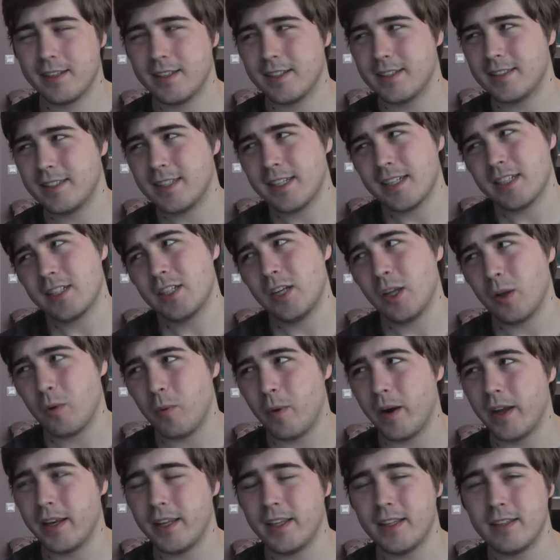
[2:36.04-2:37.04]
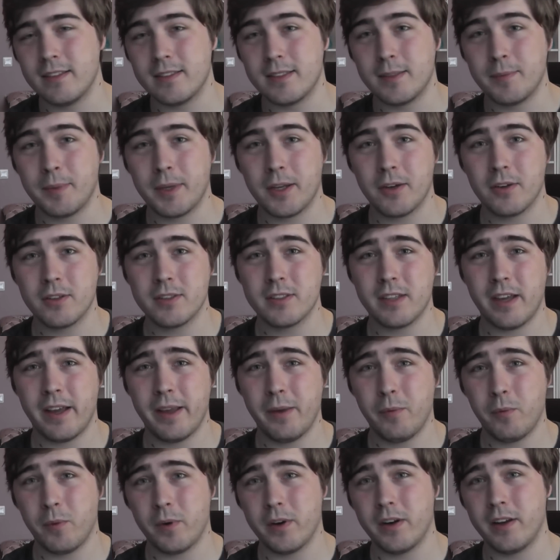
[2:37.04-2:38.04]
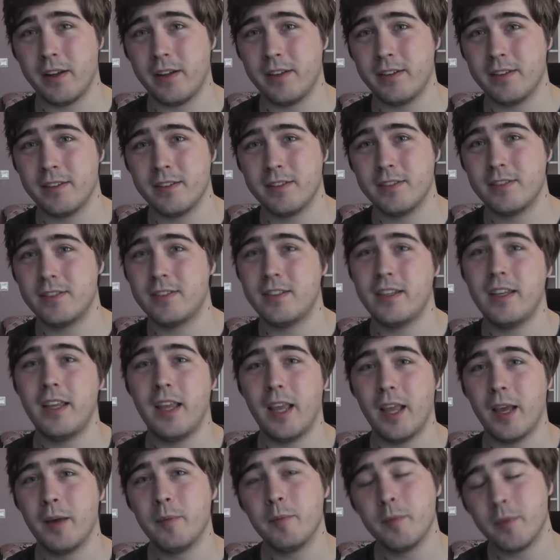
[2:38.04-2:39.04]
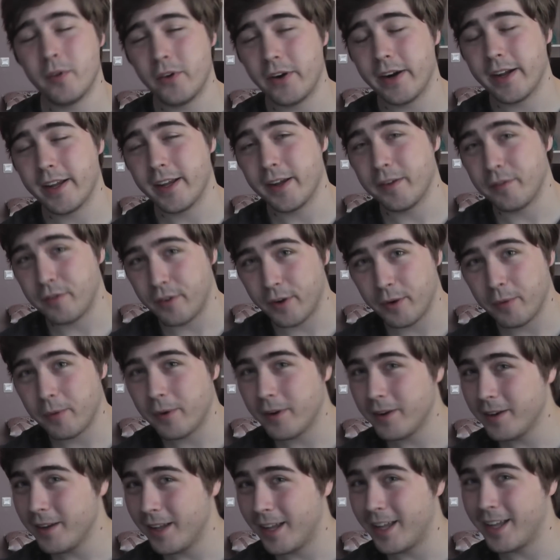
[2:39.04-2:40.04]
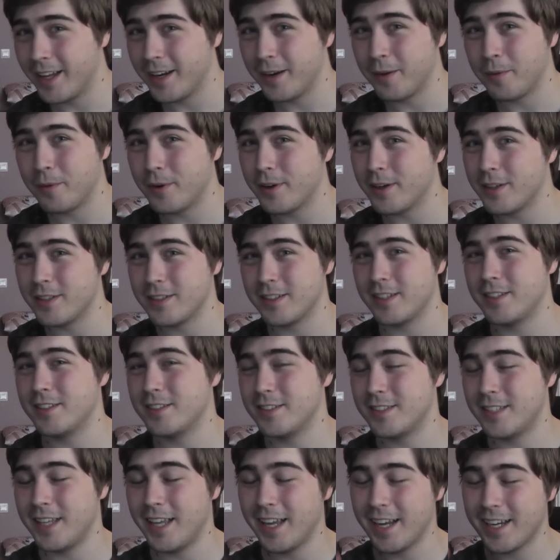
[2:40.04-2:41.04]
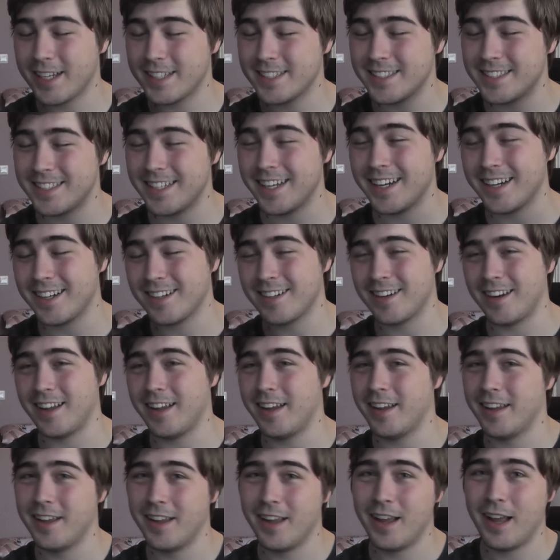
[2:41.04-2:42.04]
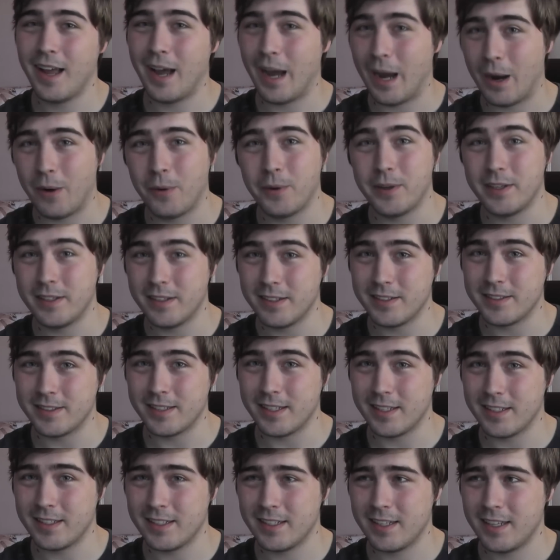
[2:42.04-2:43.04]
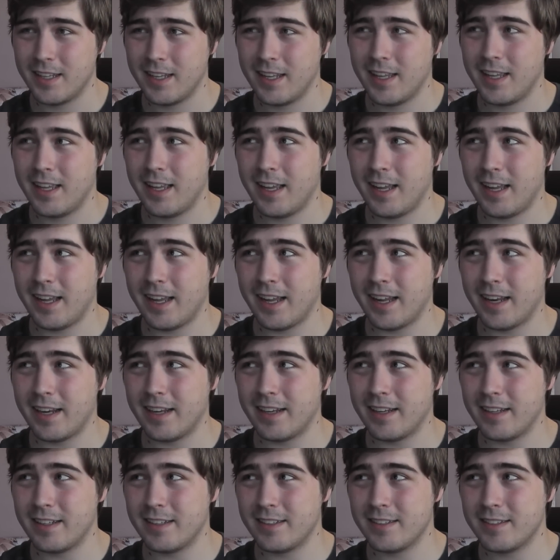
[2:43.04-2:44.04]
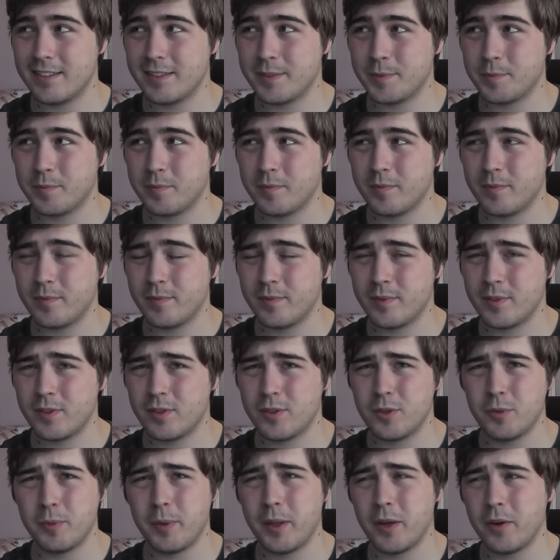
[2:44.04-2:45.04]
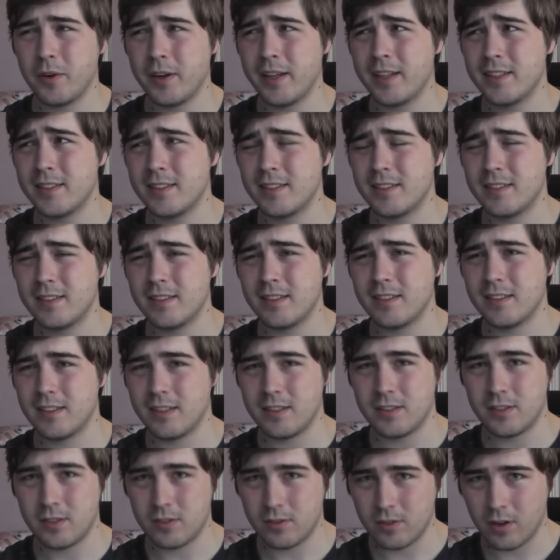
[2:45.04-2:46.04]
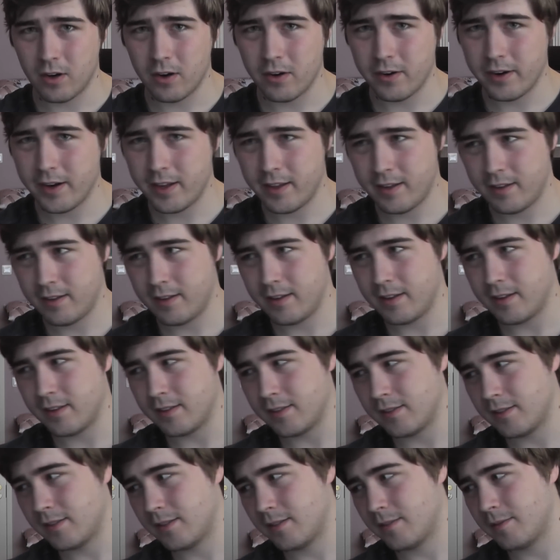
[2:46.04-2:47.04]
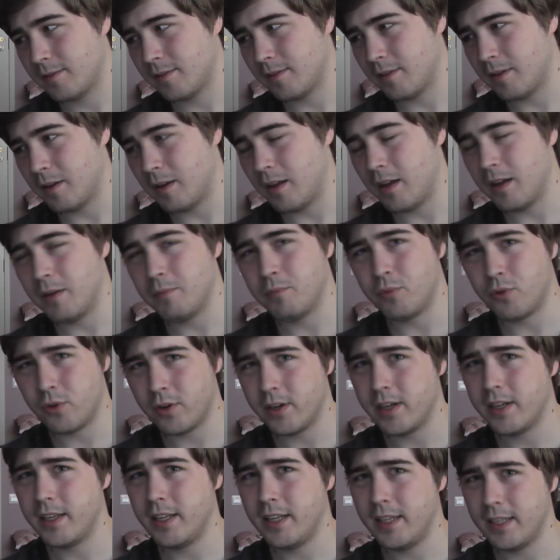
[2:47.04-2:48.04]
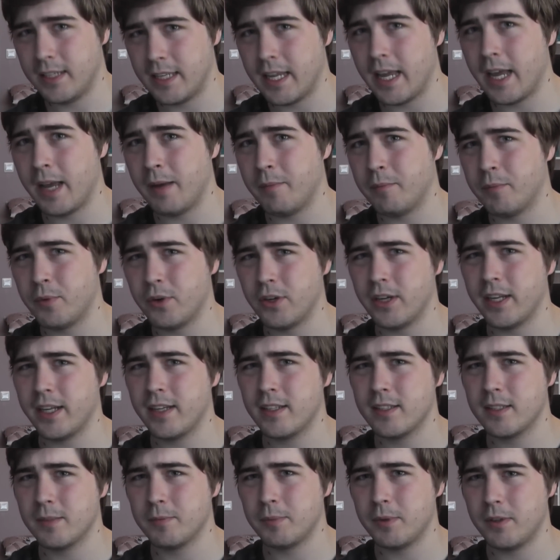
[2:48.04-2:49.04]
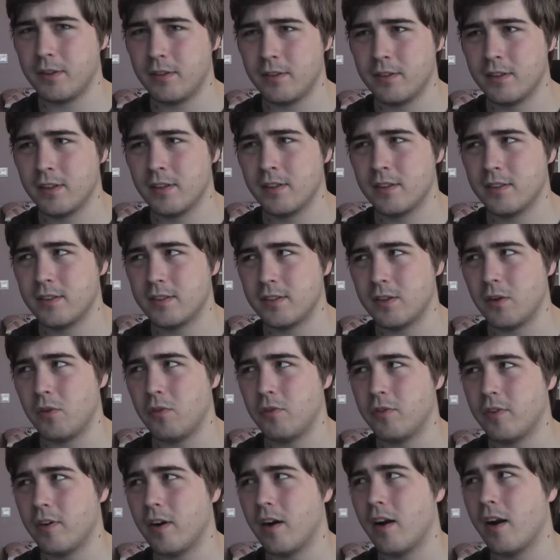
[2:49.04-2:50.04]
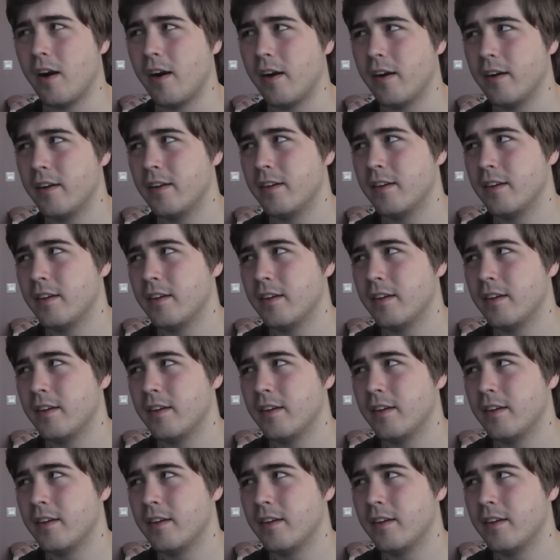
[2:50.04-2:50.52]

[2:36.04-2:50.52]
That's actually quite easy, because I wanna see him wreck everyone, and I wanna see exactly how he does it. And to be honest, the story is pretty damn predictable. So far,